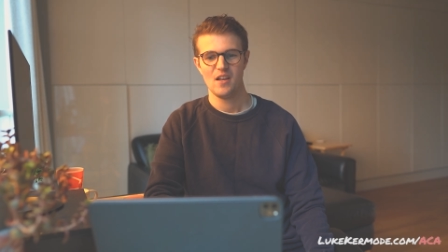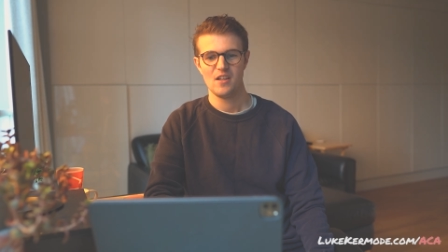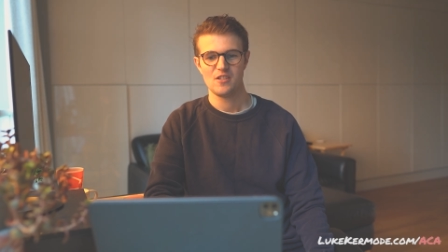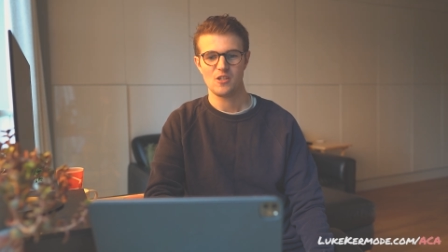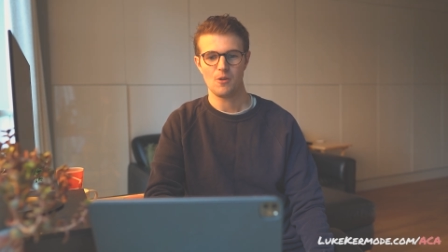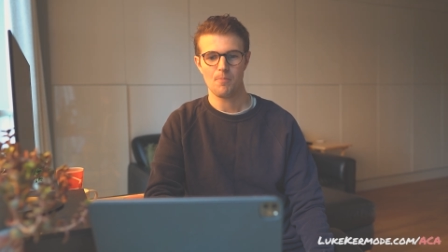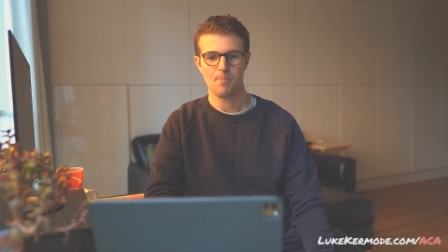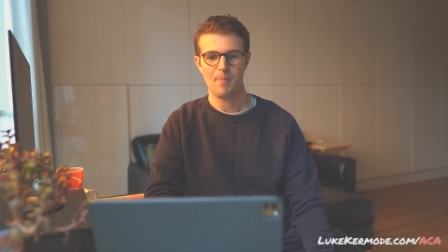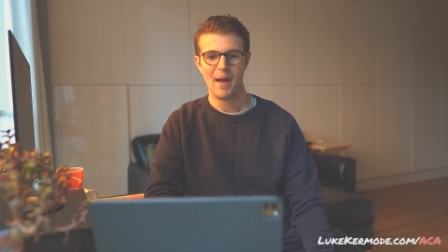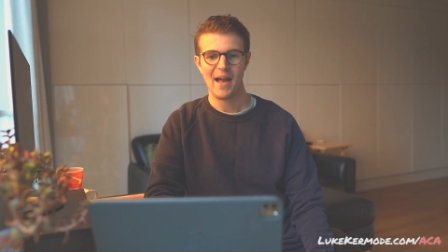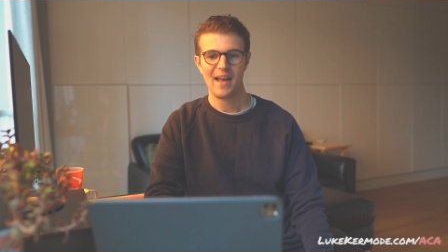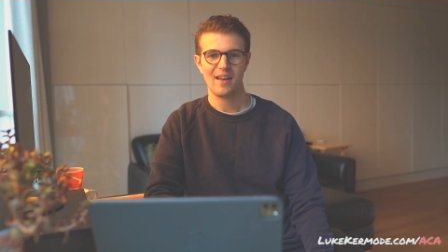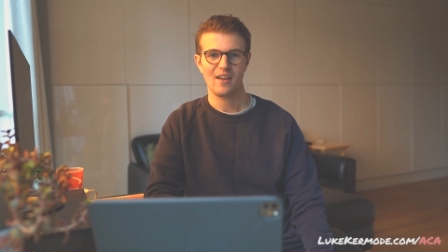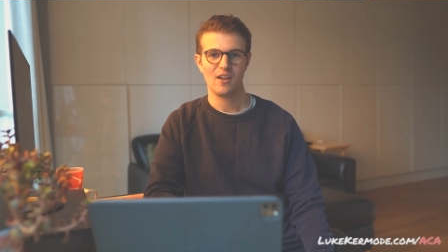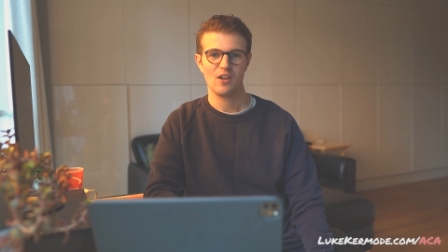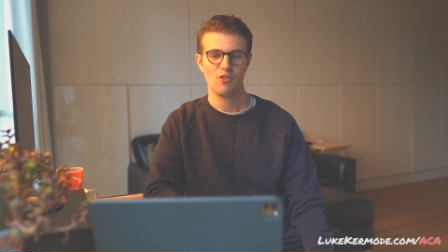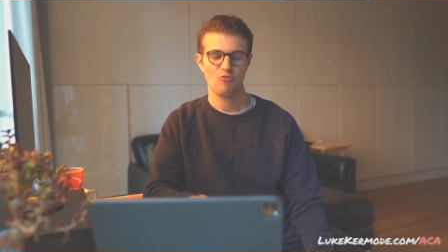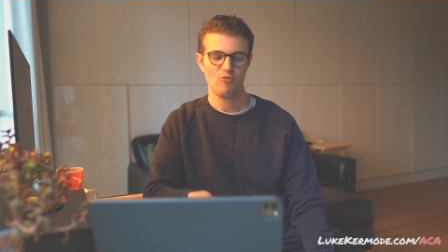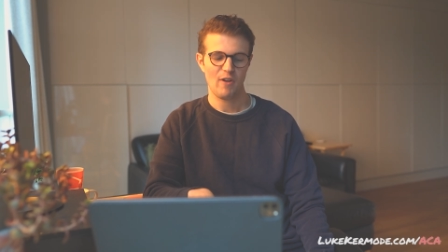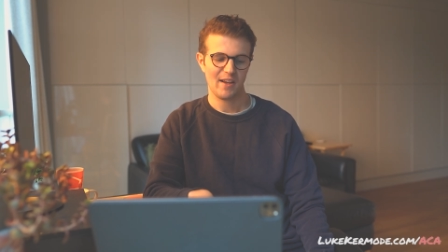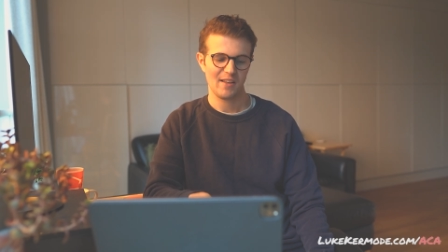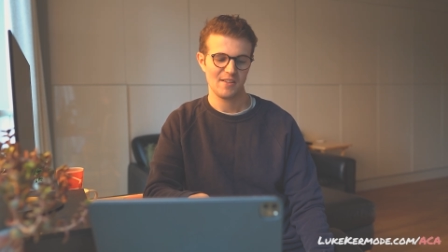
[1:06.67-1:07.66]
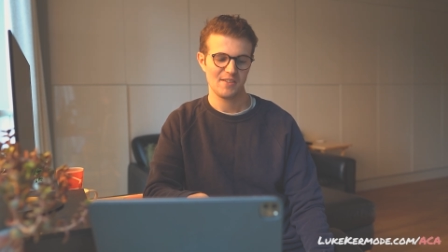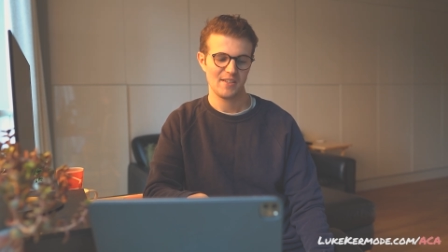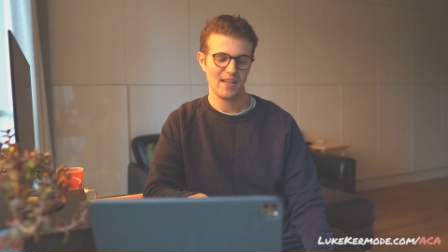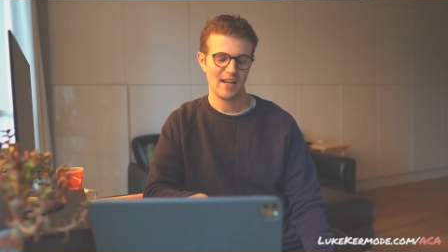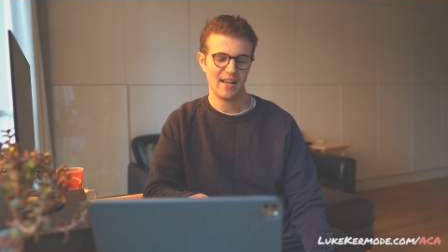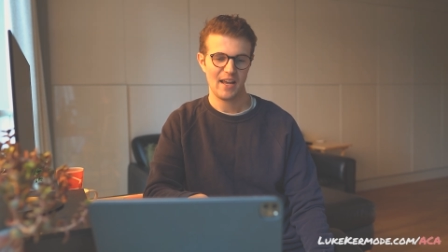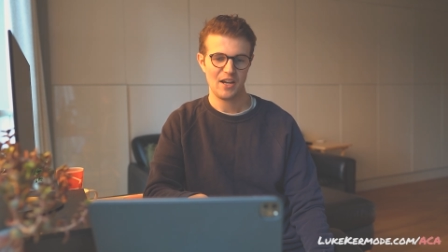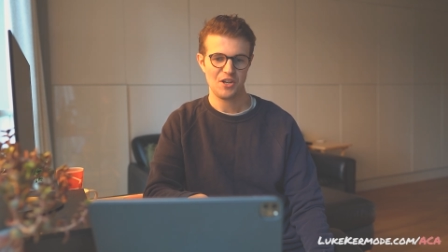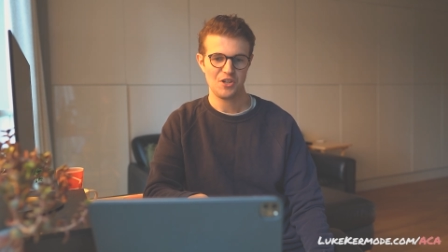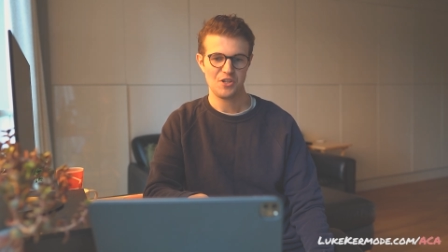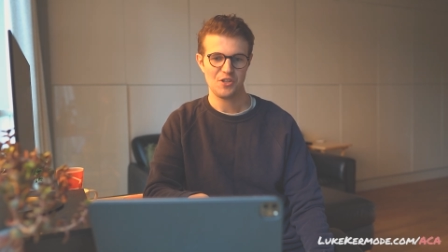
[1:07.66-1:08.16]
So bank
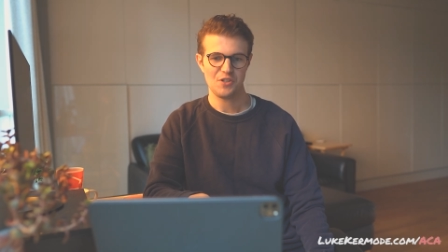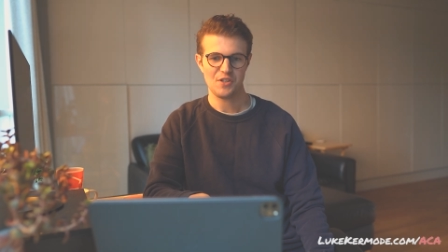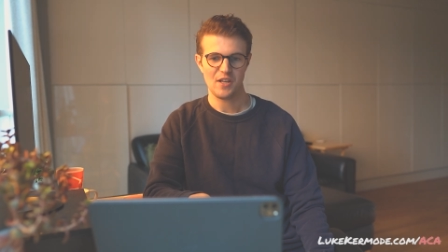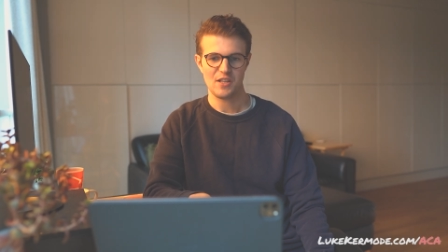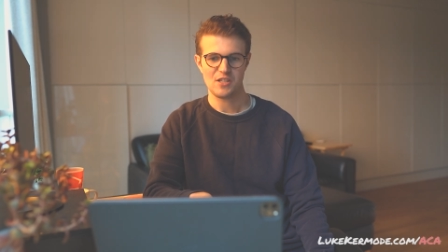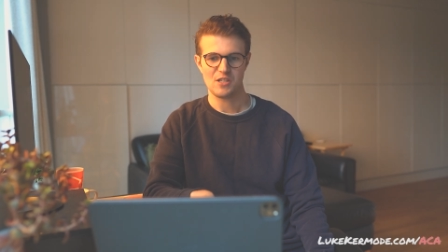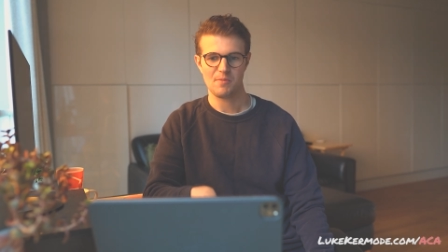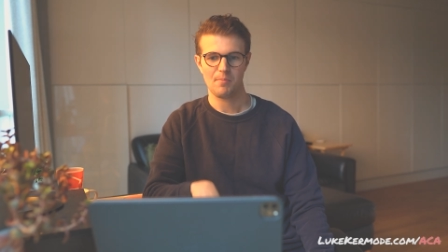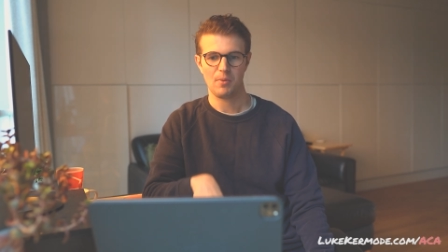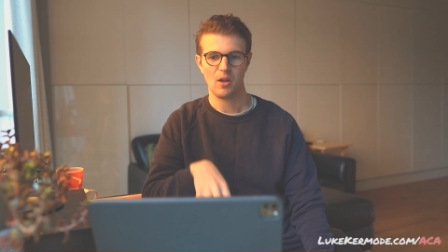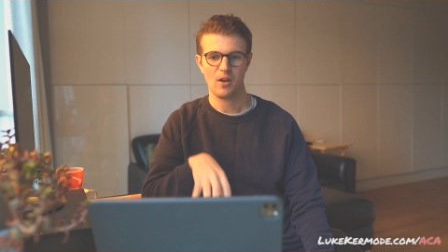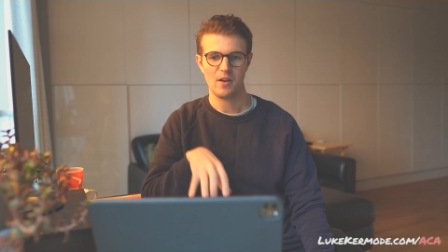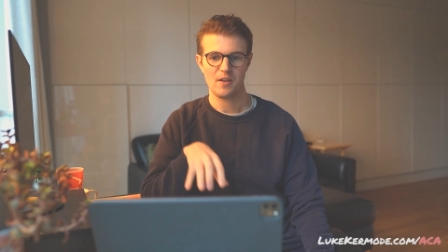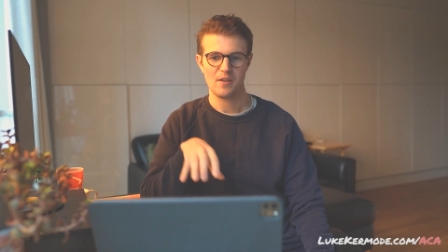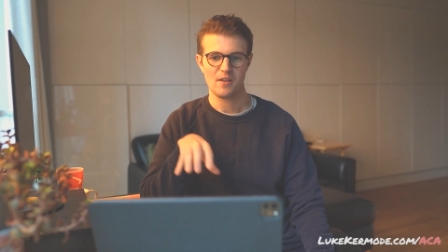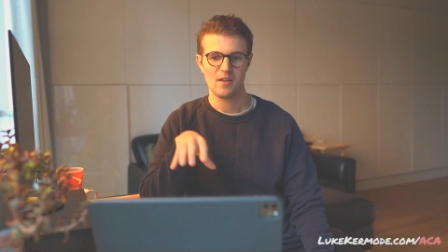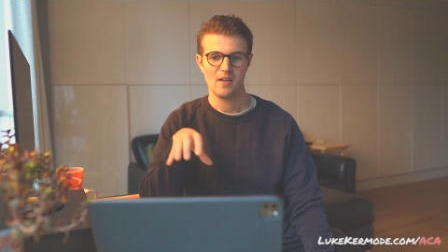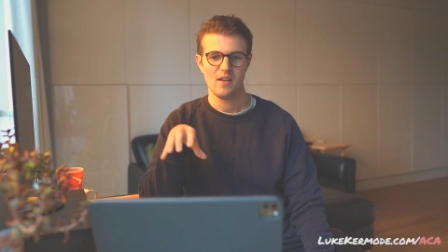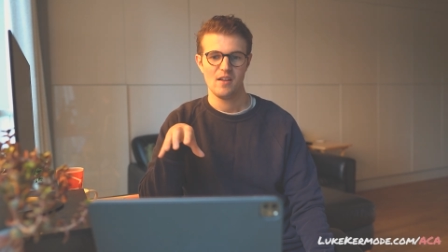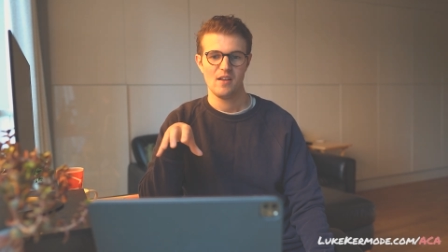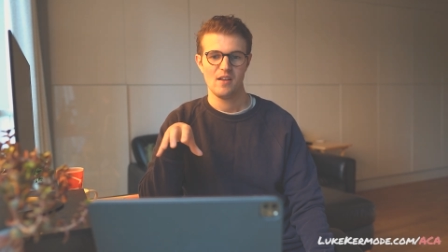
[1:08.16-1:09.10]
reconciliations and supplier